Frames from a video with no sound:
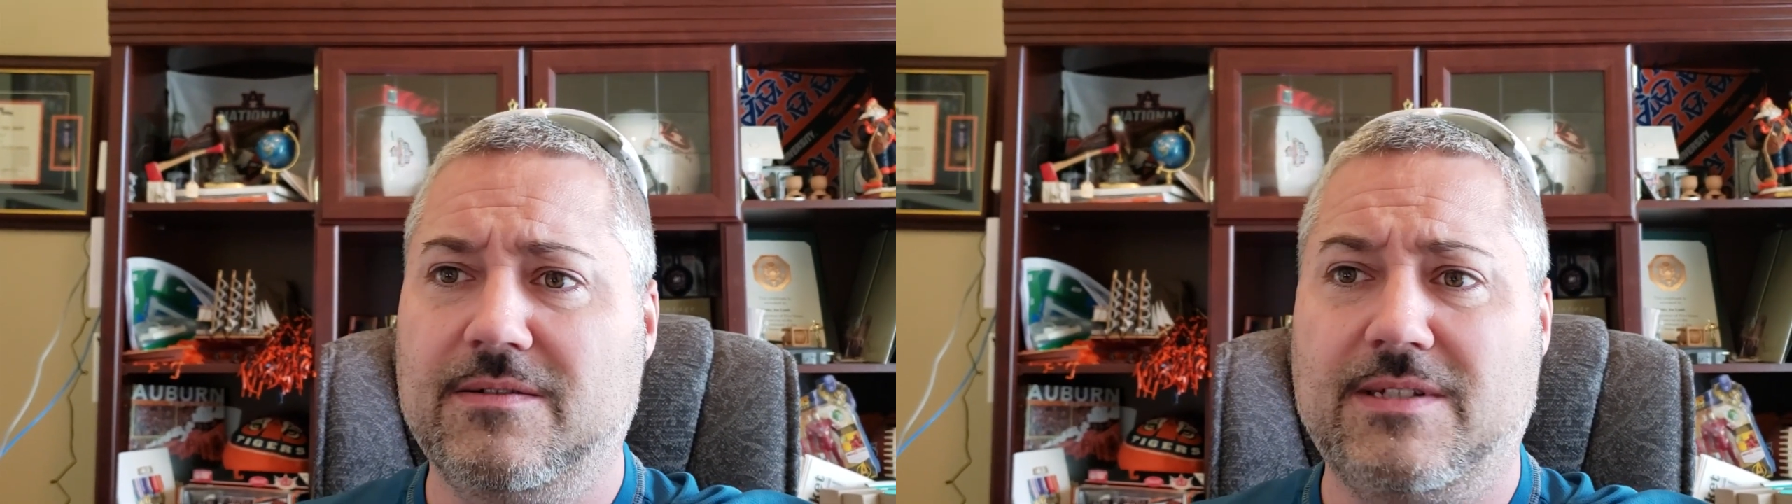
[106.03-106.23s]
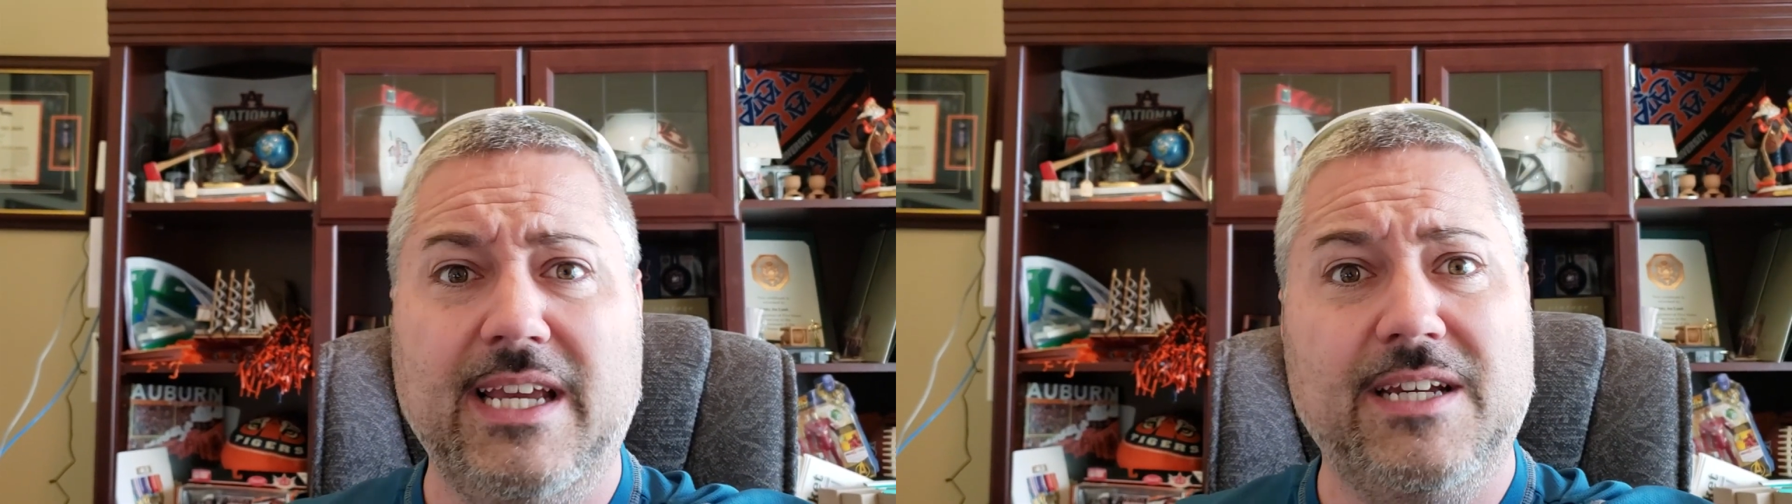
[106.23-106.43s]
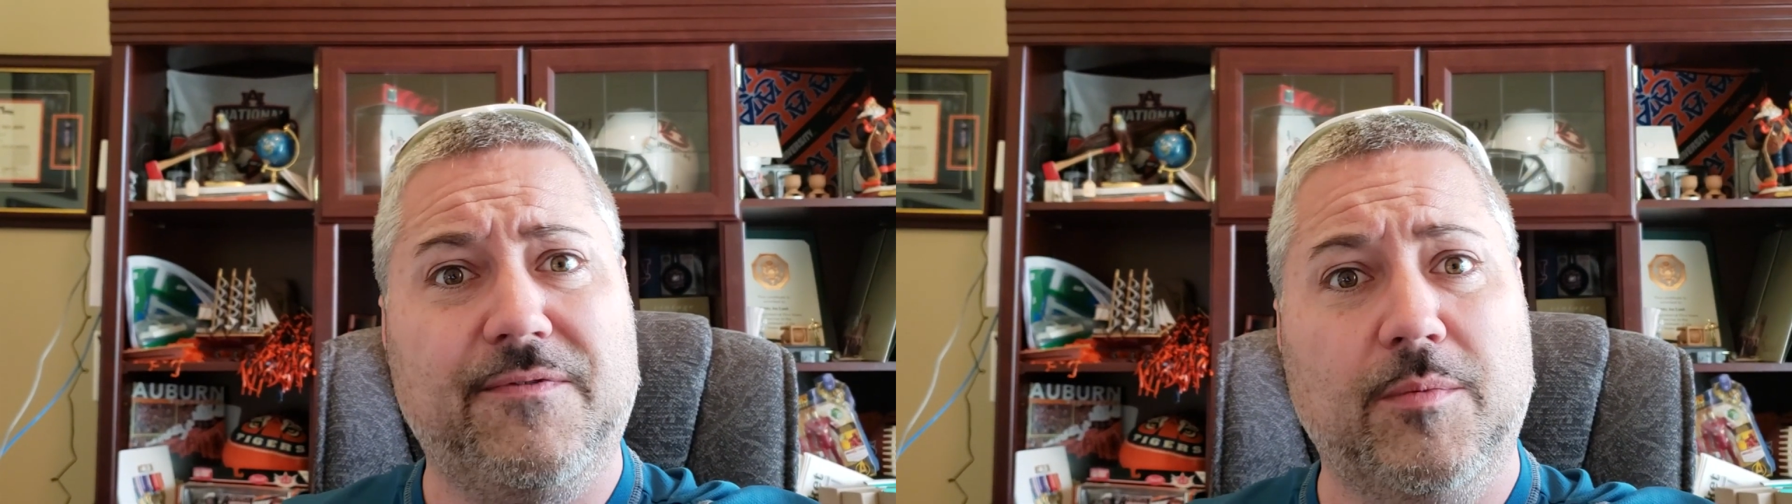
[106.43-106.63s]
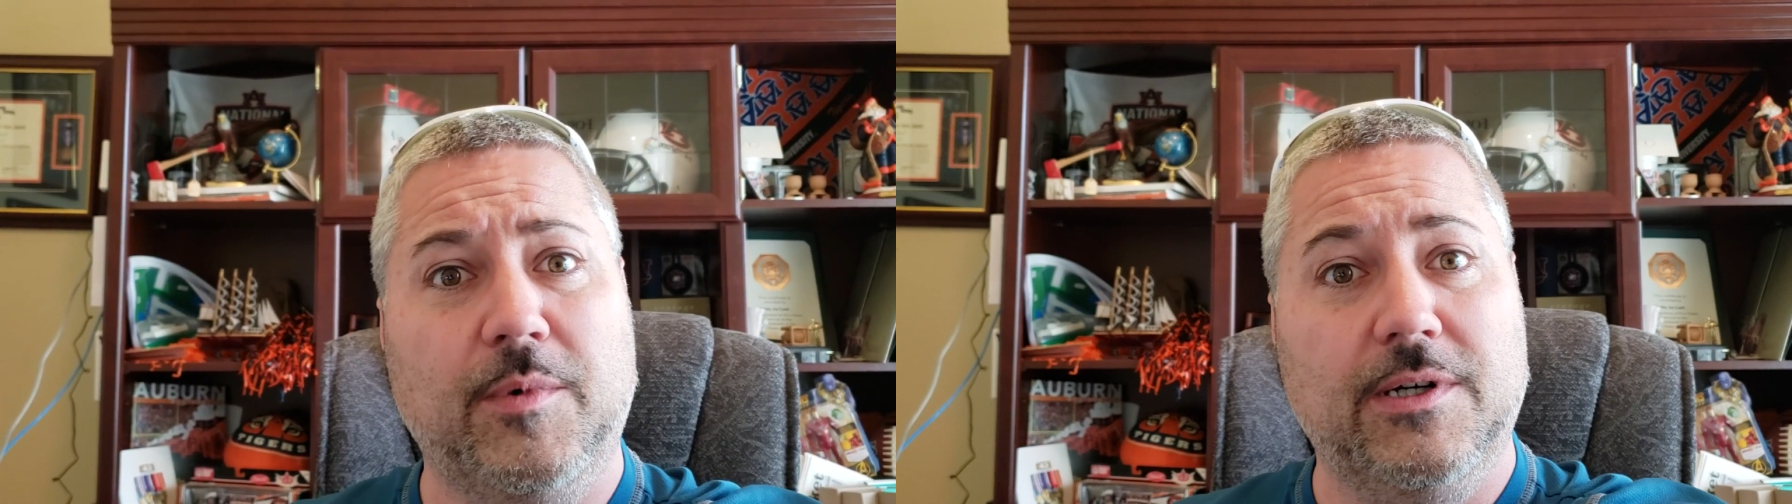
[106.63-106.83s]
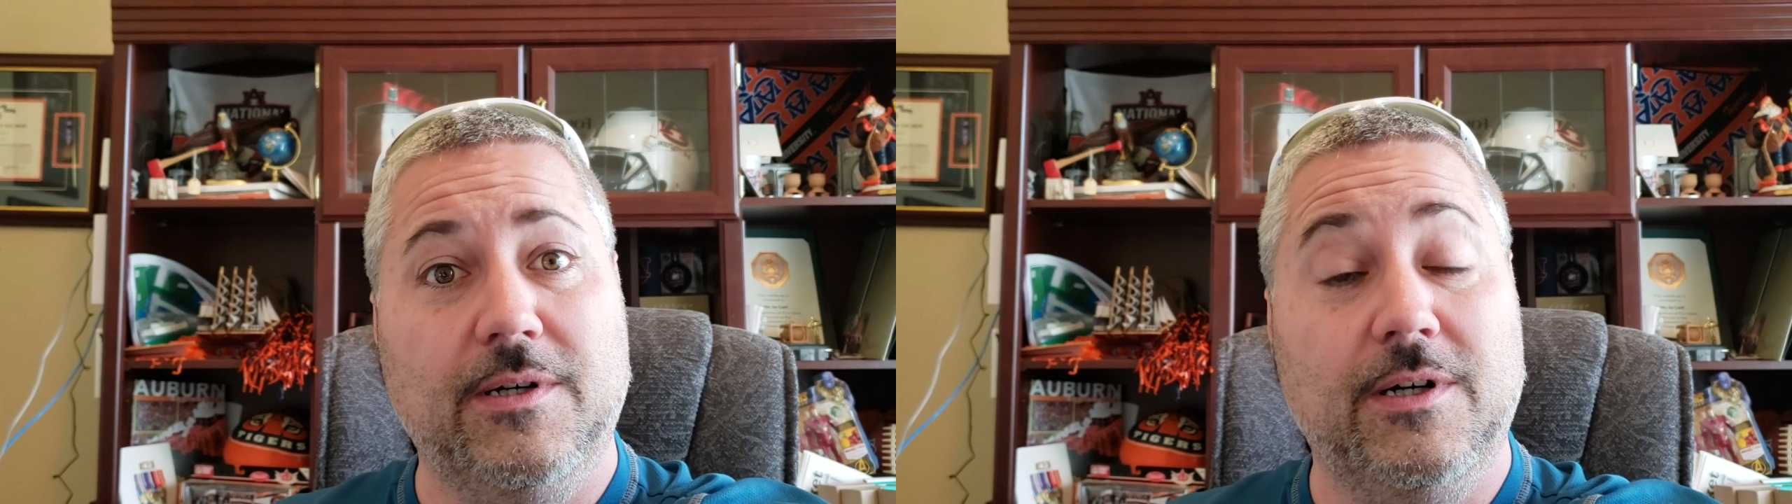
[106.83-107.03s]
take it from
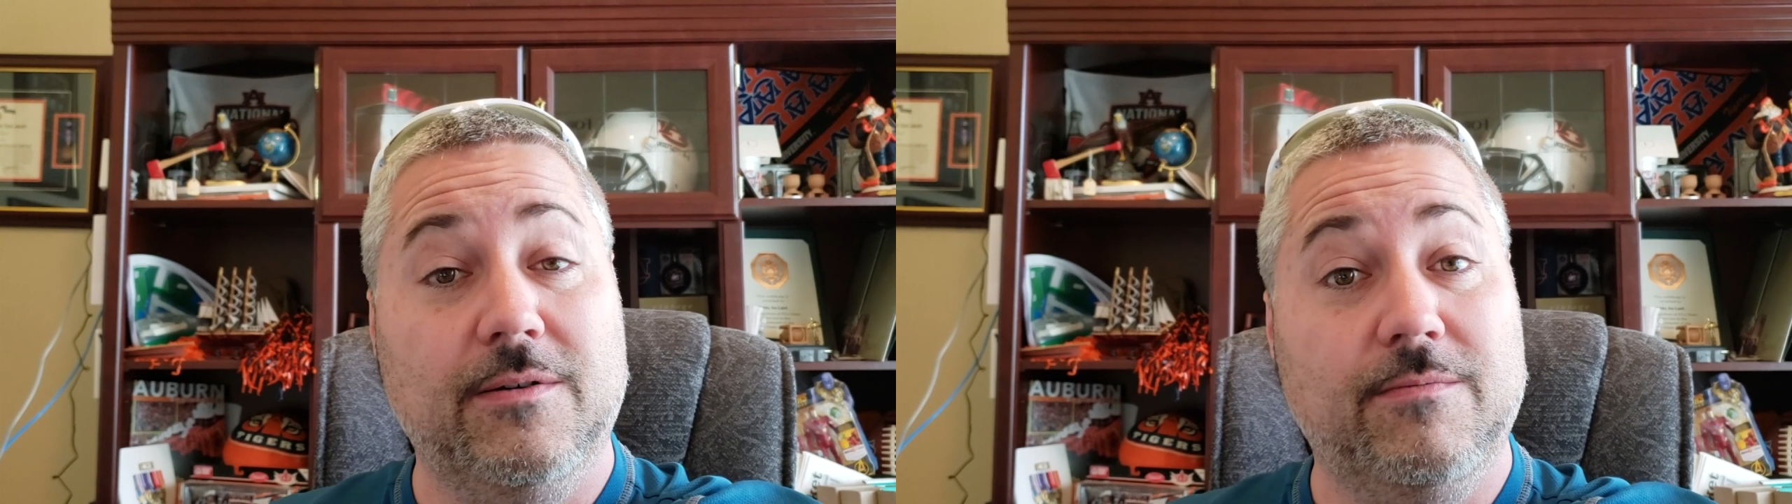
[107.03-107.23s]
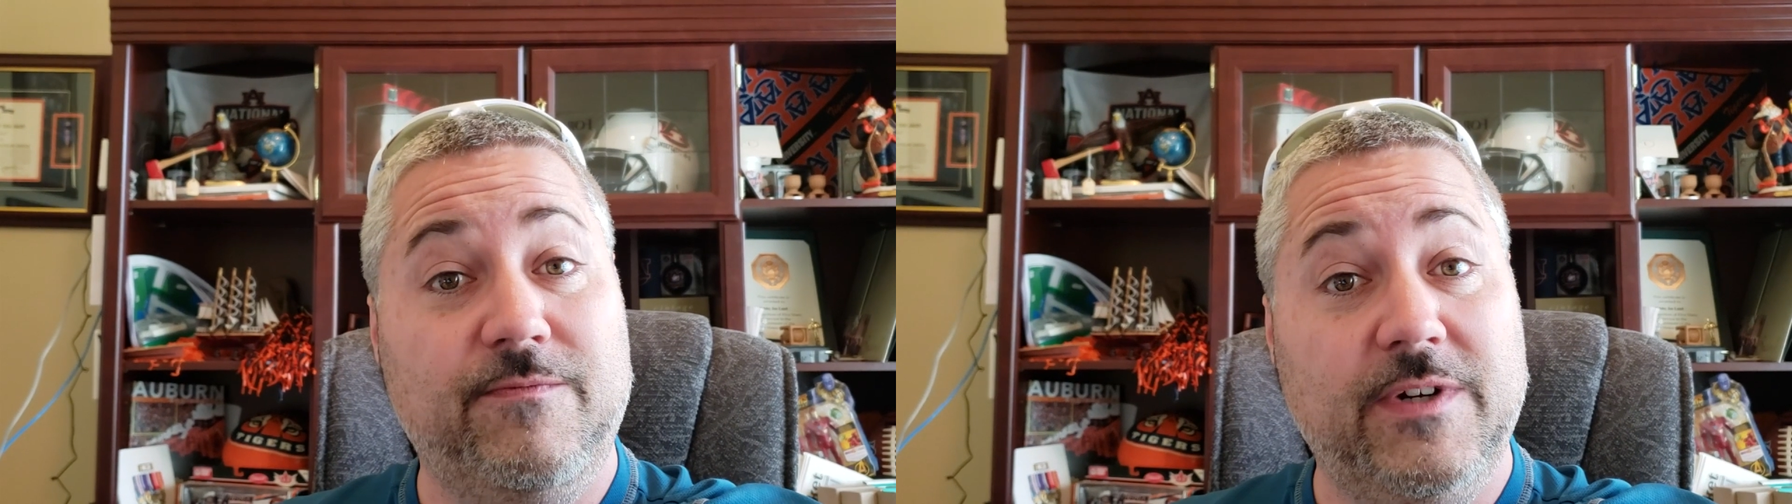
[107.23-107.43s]
a